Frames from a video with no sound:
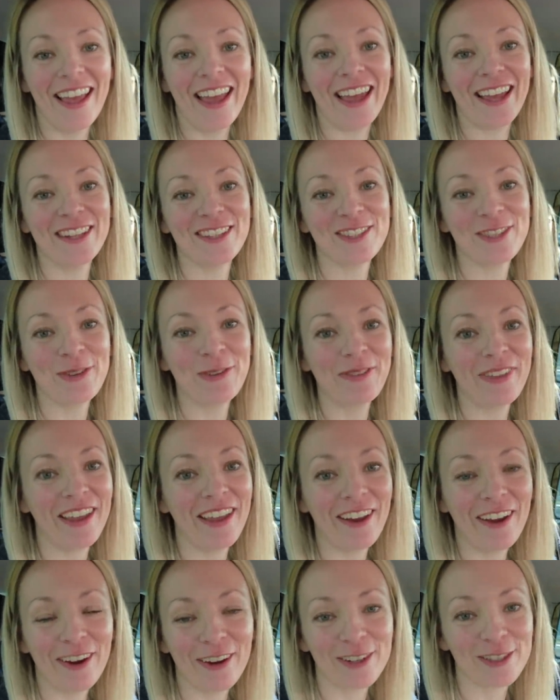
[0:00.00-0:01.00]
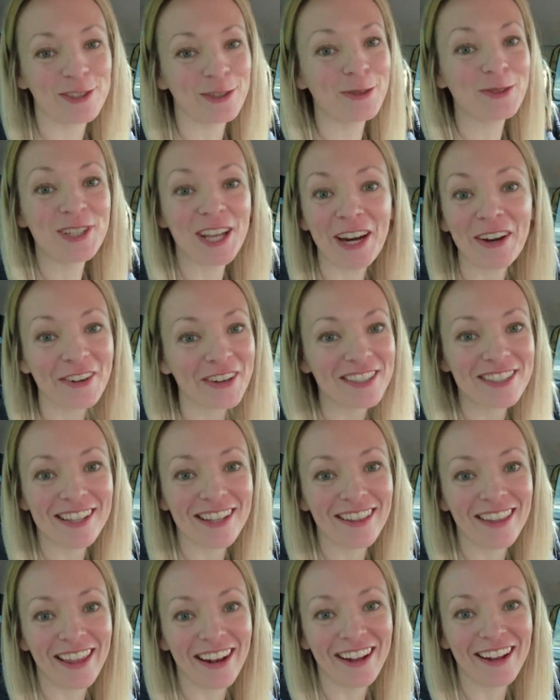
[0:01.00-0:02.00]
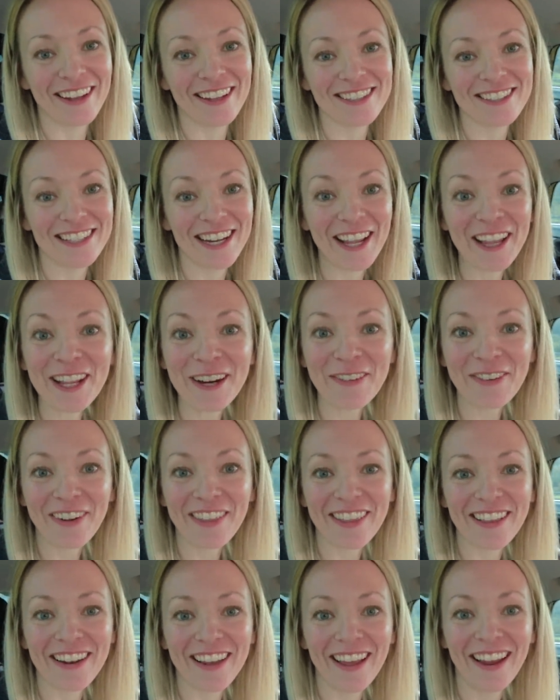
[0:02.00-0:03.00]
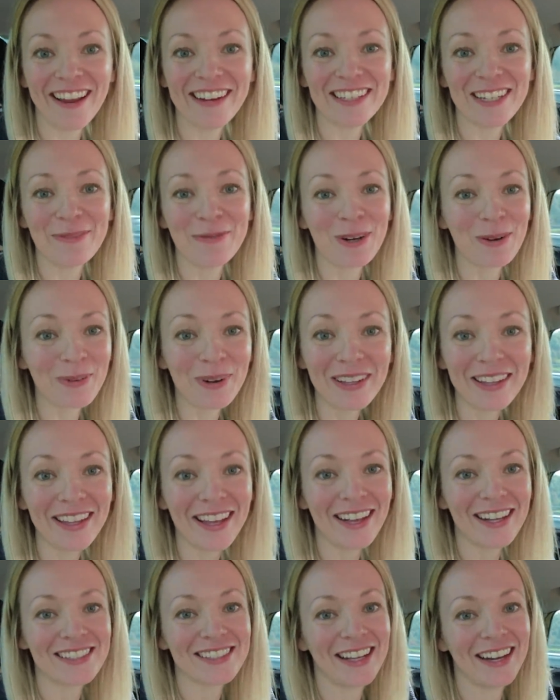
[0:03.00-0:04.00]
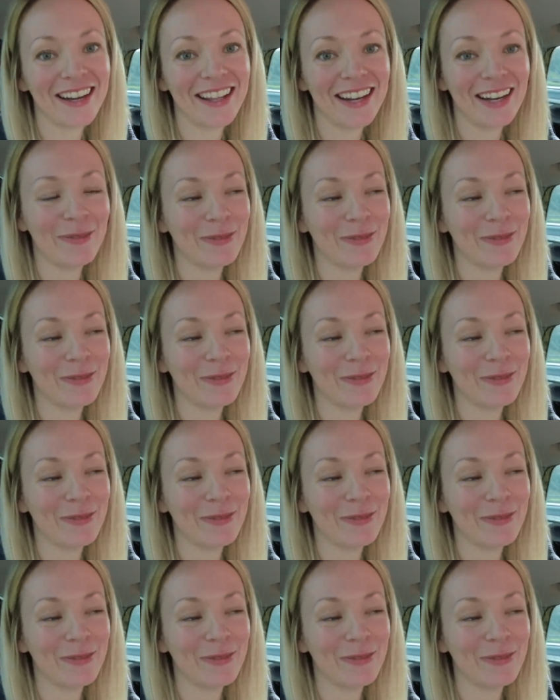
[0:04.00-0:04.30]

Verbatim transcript: And so they are so generously letting us stay there for the night and we're really excited.